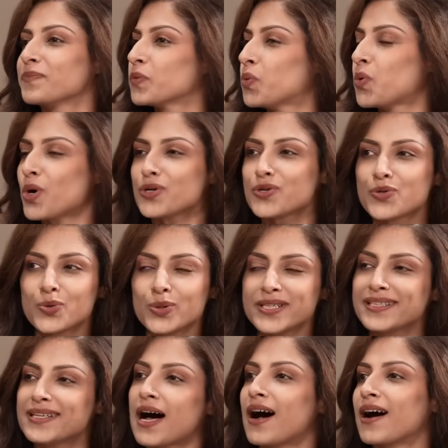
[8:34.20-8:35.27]
What role
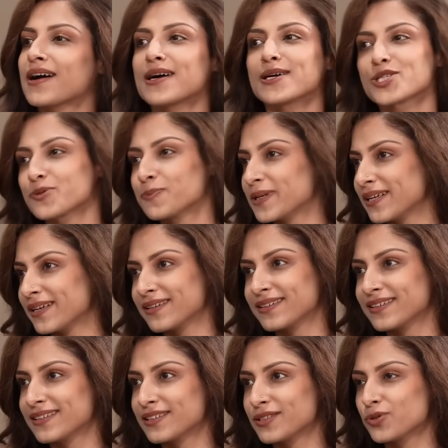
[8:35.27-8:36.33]
did Aakash play
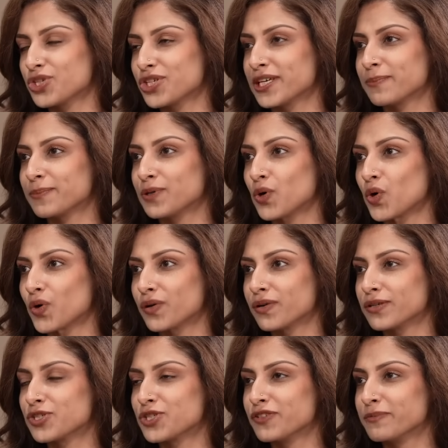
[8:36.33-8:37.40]
to shape your
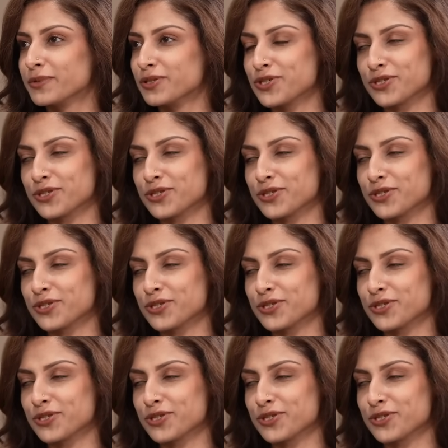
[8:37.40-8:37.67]
achievement